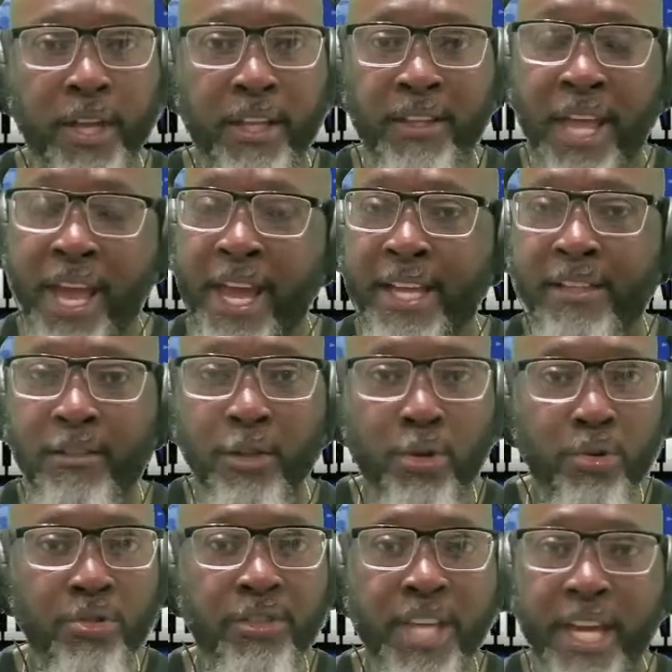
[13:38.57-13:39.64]
that they had
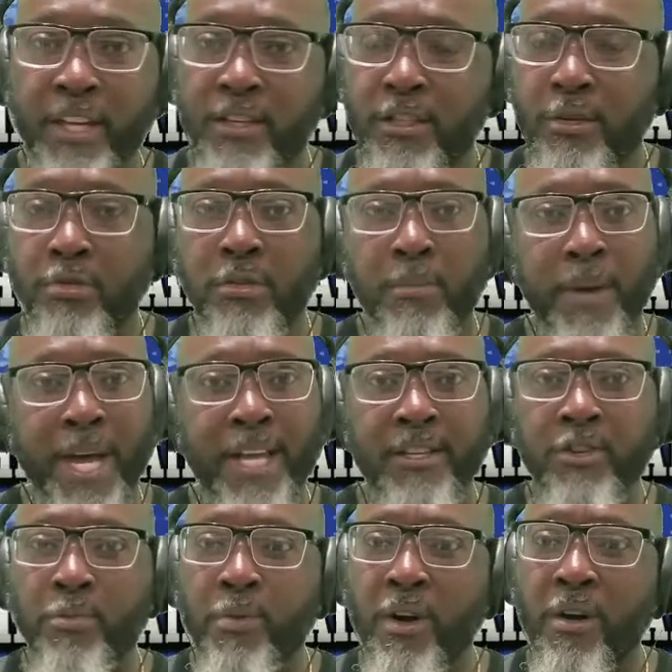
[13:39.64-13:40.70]
dudes that can shoot the
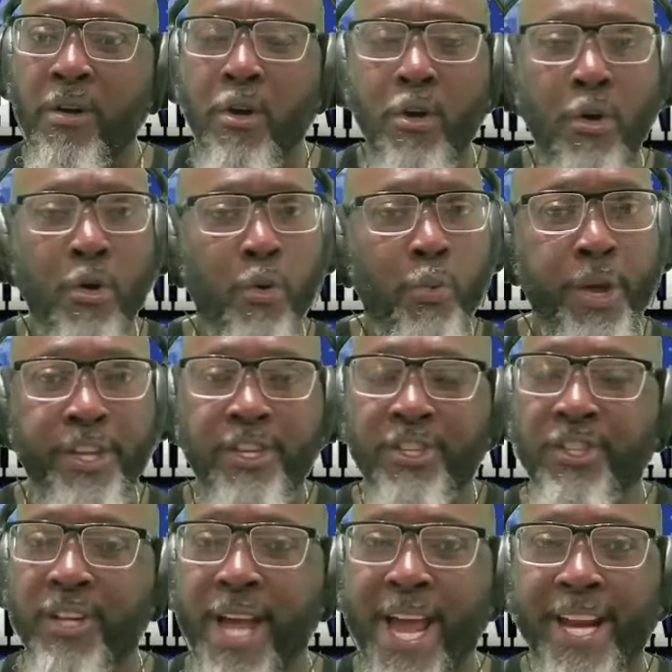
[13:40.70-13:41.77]
basketball. We
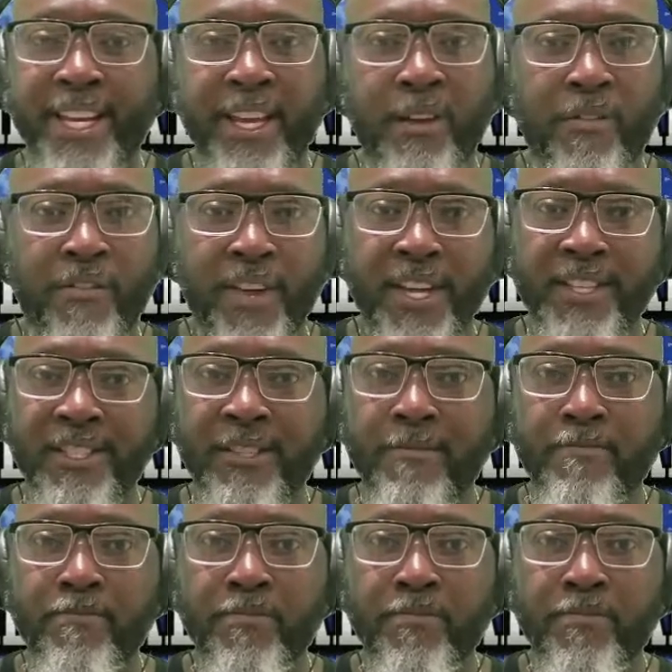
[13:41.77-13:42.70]
just lack defense.